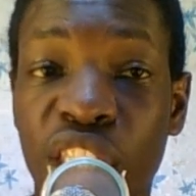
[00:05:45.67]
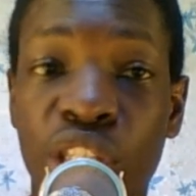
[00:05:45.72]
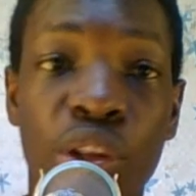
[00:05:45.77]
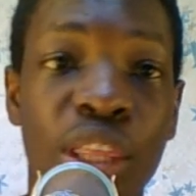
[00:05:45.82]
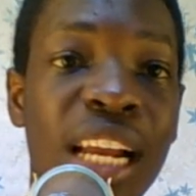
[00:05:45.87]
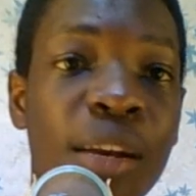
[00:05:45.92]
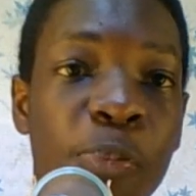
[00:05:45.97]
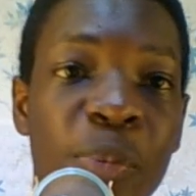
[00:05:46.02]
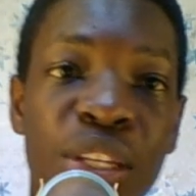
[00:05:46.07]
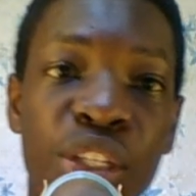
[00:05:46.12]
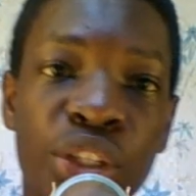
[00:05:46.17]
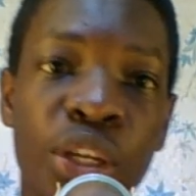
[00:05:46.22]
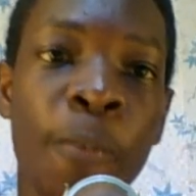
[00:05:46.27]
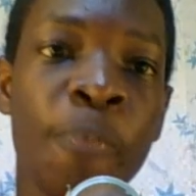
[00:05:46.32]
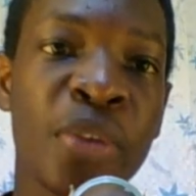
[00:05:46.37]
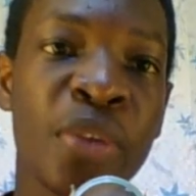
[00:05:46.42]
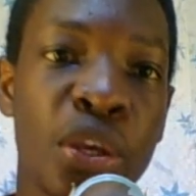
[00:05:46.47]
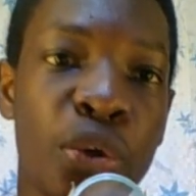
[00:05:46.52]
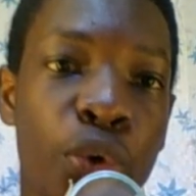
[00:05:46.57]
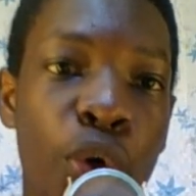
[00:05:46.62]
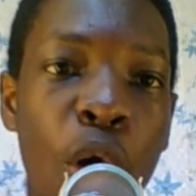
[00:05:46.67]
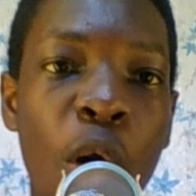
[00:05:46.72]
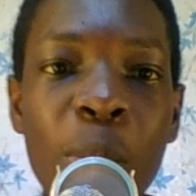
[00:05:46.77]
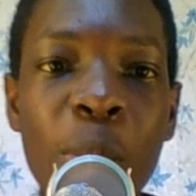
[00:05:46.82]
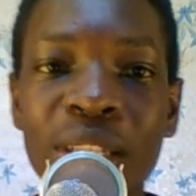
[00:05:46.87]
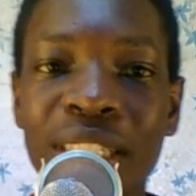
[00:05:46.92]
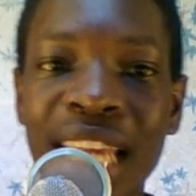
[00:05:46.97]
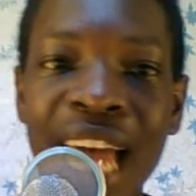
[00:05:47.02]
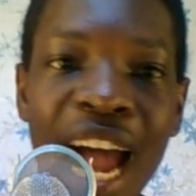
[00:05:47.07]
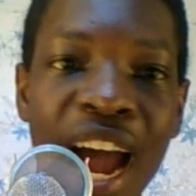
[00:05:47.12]
So that means you
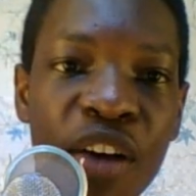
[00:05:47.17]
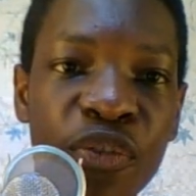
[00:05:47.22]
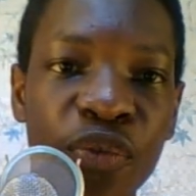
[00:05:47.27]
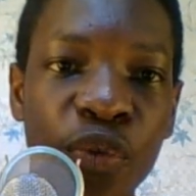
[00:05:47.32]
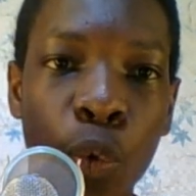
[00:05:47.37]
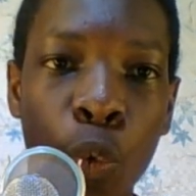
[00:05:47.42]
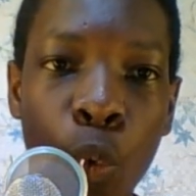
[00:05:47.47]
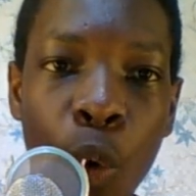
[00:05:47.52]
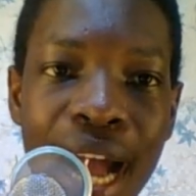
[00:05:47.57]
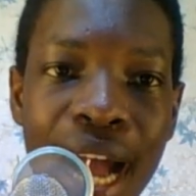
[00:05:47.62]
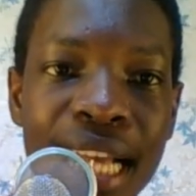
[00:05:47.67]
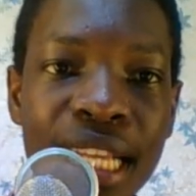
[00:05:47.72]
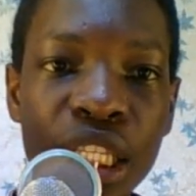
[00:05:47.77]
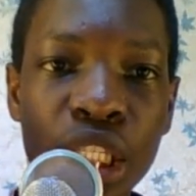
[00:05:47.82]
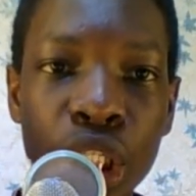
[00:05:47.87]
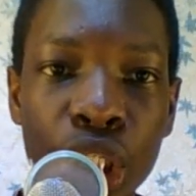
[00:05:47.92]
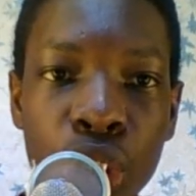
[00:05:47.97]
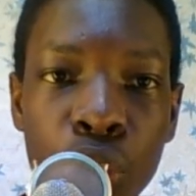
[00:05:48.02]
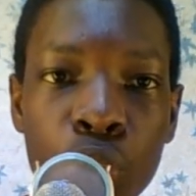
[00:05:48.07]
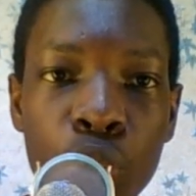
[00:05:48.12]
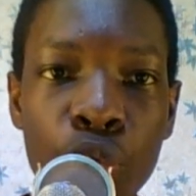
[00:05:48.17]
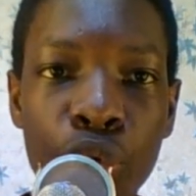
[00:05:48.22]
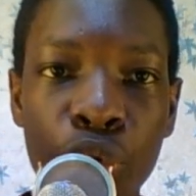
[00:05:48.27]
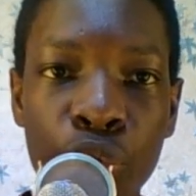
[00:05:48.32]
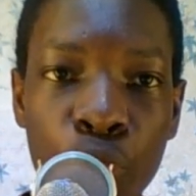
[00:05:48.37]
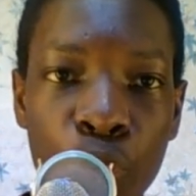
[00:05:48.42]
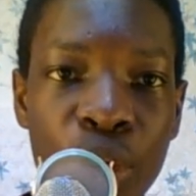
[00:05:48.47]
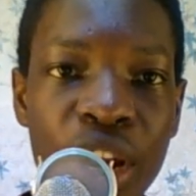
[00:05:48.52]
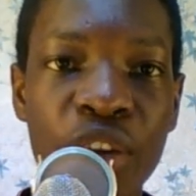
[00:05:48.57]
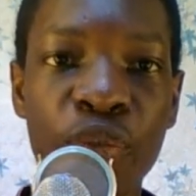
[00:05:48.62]
almost have 1, 2,
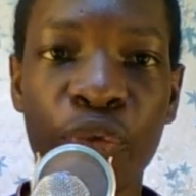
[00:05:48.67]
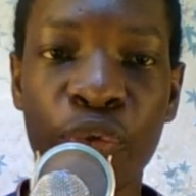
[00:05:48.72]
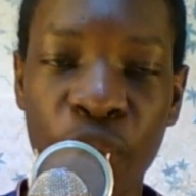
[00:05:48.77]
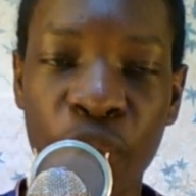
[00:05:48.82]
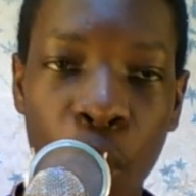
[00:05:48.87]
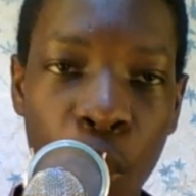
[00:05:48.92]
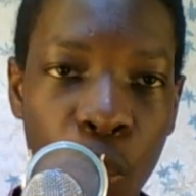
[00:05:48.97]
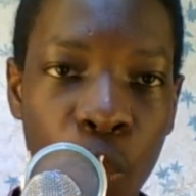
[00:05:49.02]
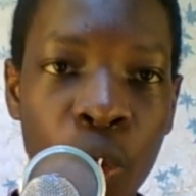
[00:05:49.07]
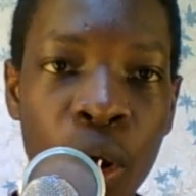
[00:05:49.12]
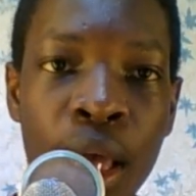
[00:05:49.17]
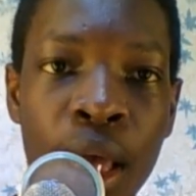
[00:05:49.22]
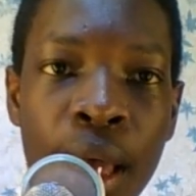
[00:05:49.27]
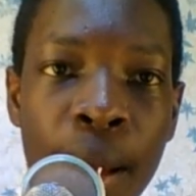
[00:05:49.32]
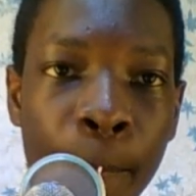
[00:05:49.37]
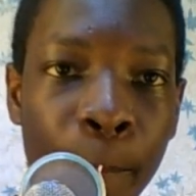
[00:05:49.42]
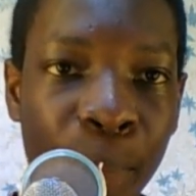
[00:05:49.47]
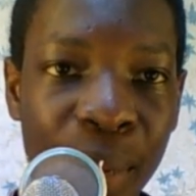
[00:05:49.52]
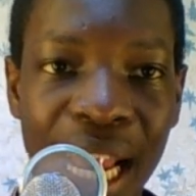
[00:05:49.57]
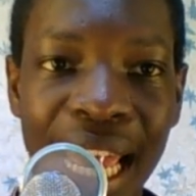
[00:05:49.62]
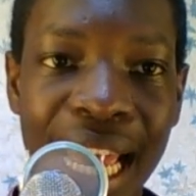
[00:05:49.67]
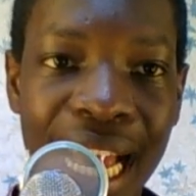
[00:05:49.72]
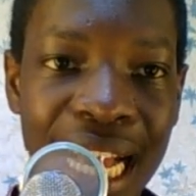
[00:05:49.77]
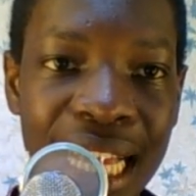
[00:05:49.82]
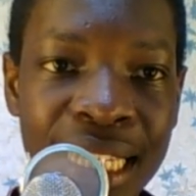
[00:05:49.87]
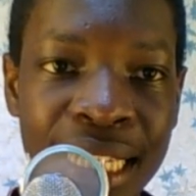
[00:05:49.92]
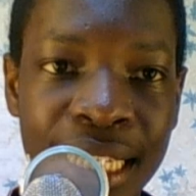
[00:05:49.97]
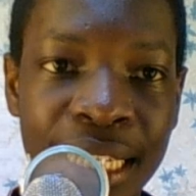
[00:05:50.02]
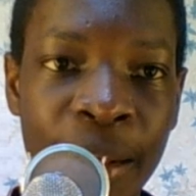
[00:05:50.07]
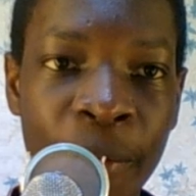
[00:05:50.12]
3, 4 players